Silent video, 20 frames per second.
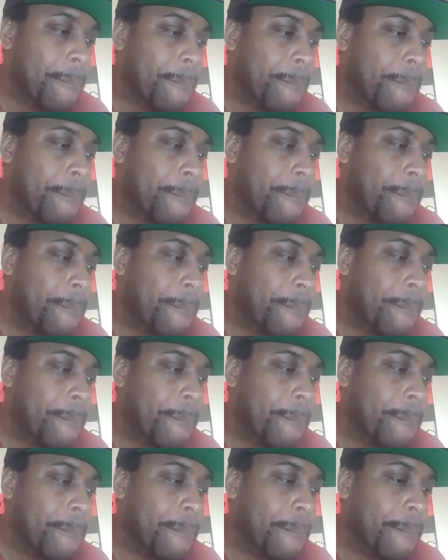
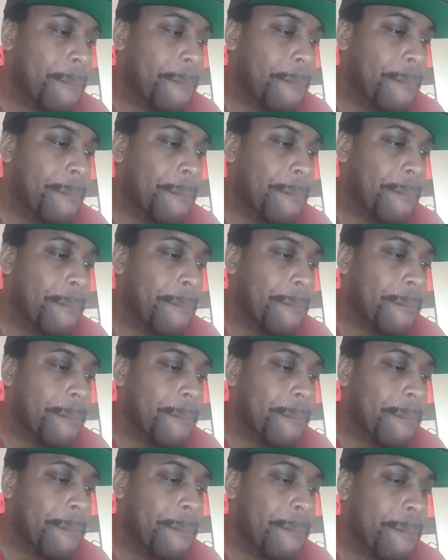
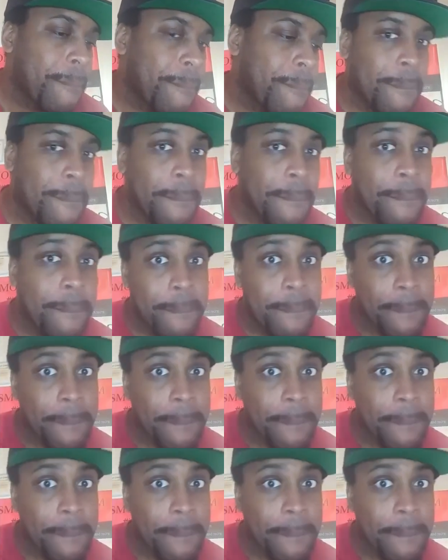(silence)